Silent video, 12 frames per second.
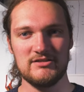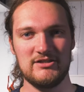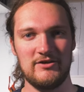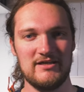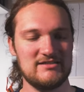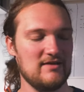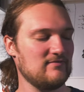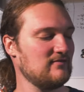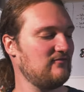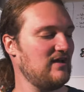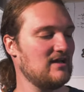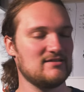So yes, given the
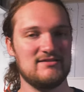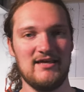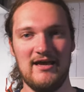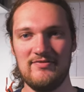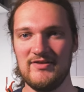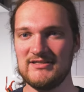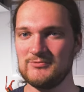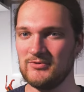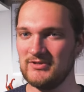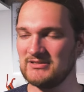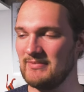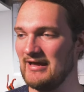fact that this
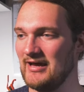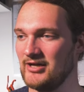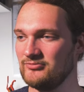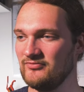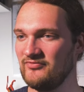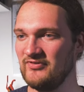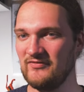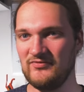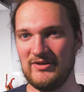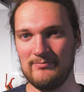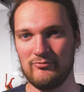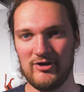one is about
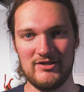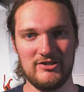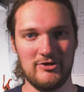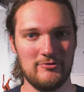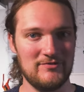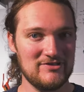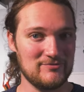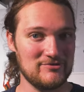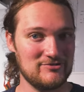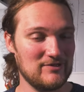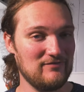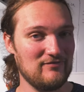150 brand new and this
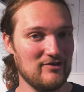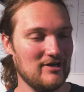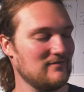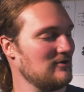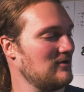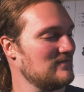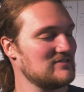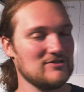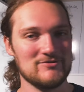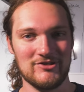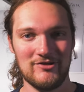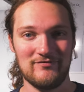one's 25, obviously I
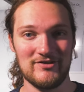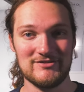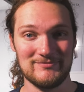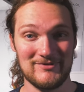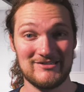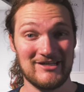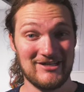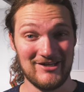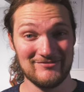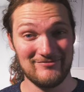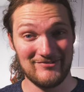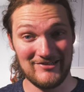was going to go for this one because I
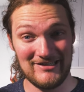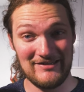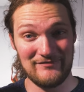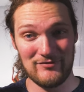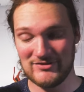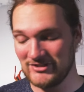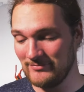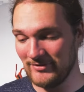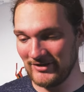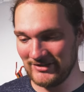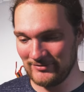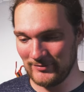can't really afford to go
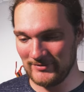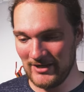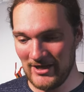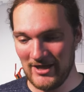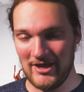buy another one.